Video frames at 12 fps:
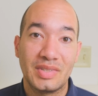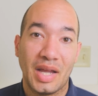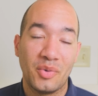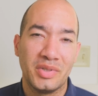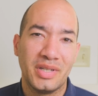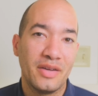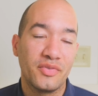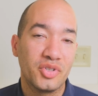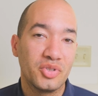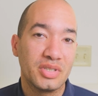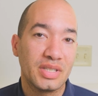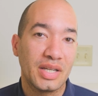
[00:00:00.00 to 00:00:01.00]
I would never
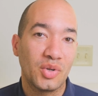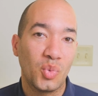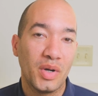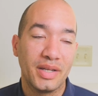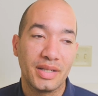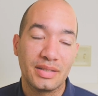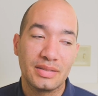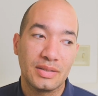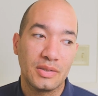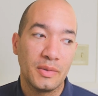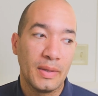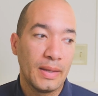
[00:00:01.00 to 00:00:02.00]
use it at a wedding.
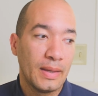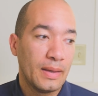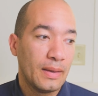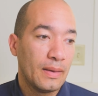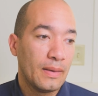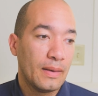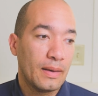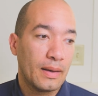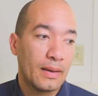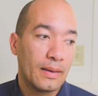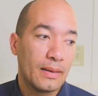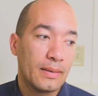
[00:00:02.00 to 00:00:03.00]
So it
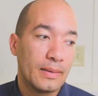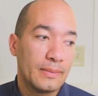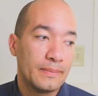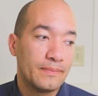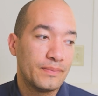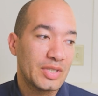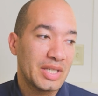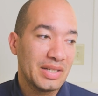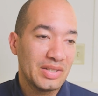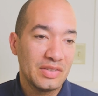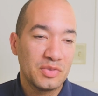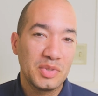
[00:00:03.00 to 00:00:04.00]
kind
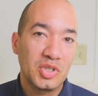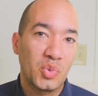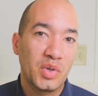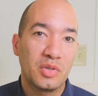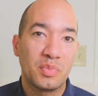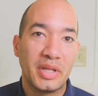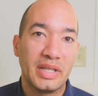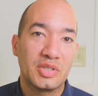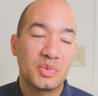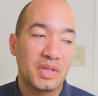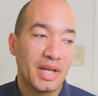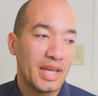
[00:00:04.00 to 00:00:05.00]
of leaves me in a weird
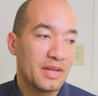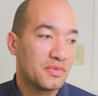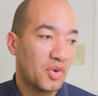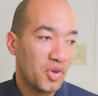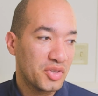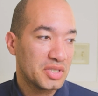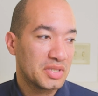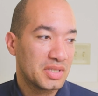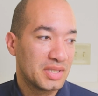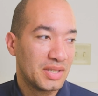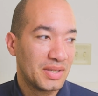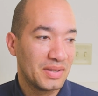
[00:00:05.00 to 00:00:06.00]
place where I have all
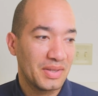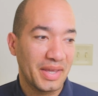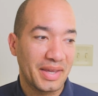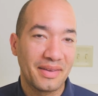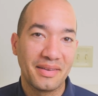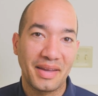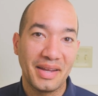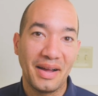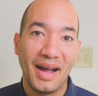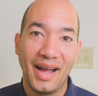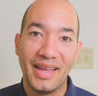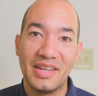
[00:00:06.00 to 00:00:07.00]
this like kind
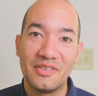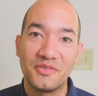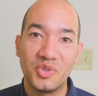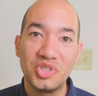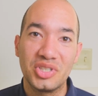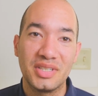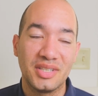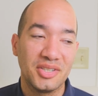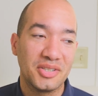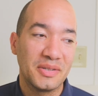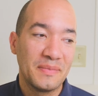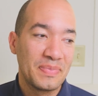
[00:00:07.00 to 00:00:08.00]
of high-end Fuji
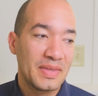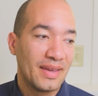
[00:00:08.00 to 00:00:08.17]
gear,